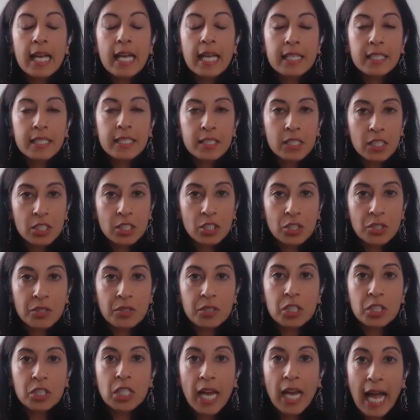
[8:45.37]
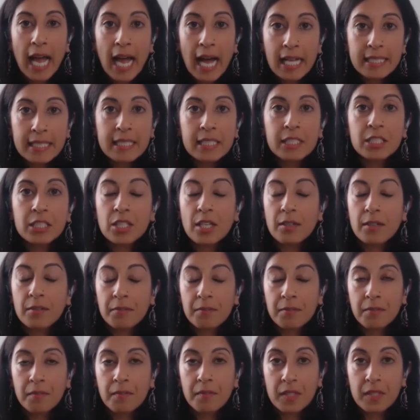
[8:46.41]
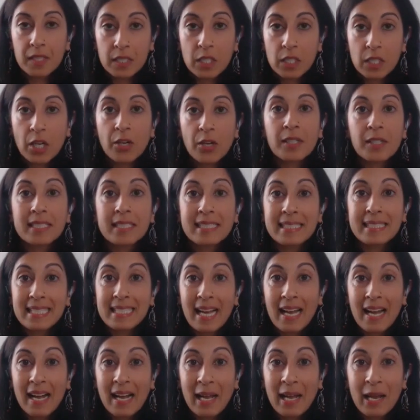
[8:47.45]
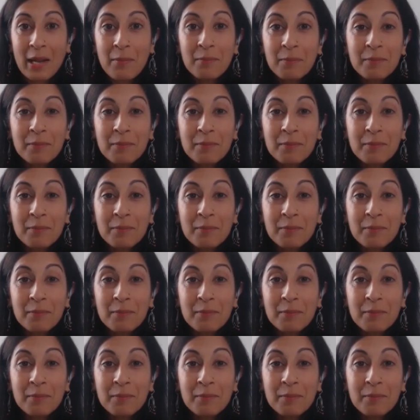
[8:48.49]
an additional challenge of this current time.